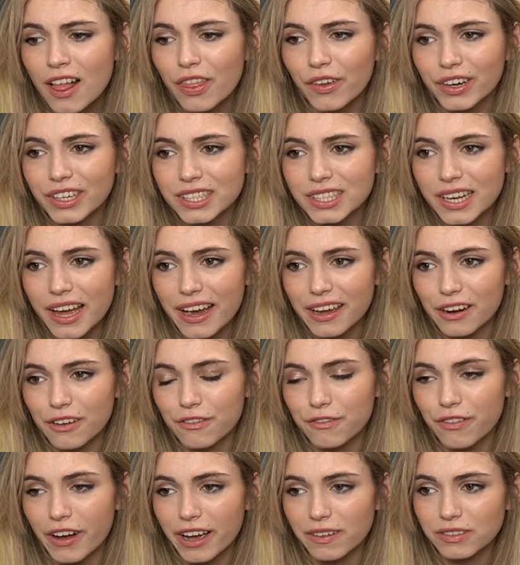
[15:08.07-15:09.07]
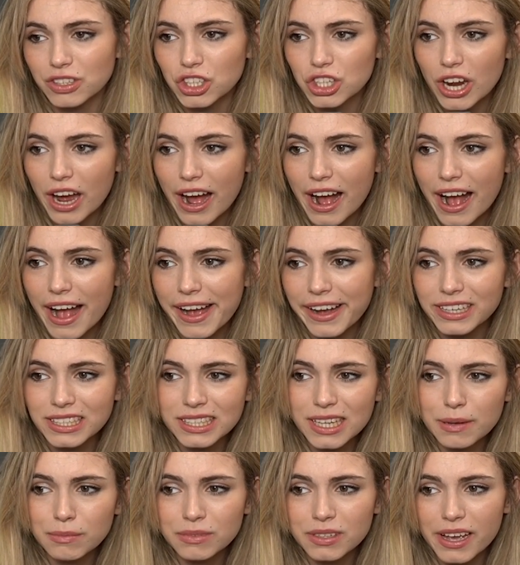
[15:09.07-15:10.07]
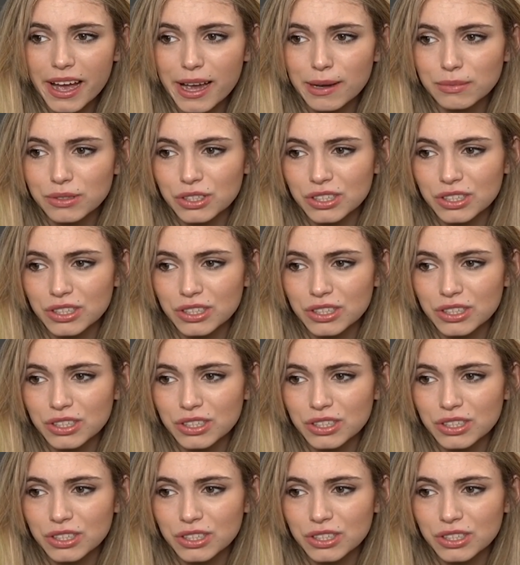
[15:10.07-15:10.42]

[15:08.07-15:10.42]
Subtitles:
There's knight f5 check. Sometimes